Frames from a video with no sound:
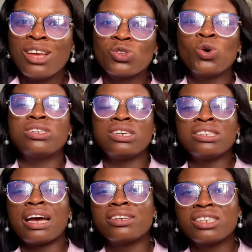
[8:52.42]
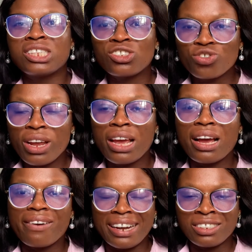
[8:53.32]
So these are the three
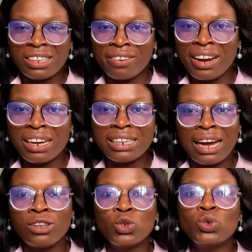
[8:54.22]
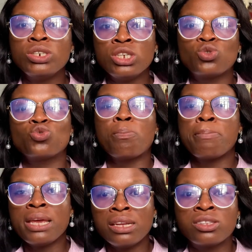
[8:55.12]
criteria that you need to
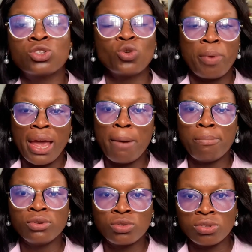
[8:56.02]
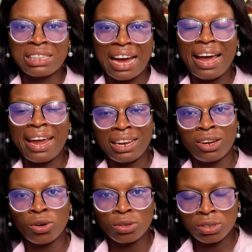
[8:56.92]
meet to be able to start
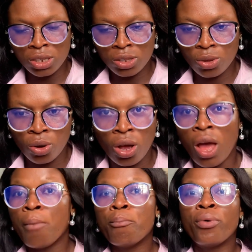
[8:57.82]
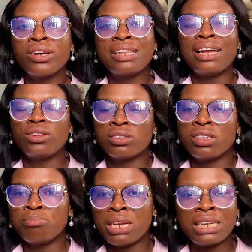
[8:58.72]
earning on TikTok. But that
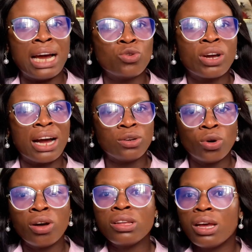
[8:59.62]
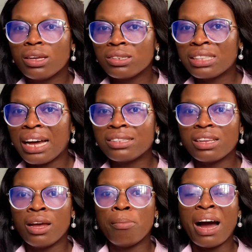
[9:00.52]
doesn't mean that you cannot start
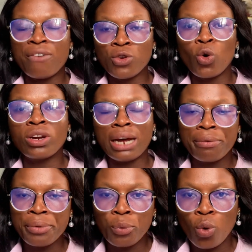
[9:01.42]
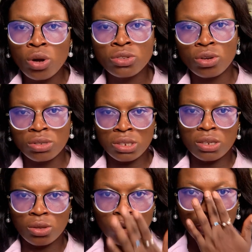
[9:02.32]
having other rewards on
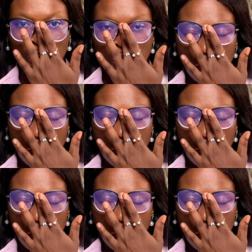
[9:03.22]
TikTok.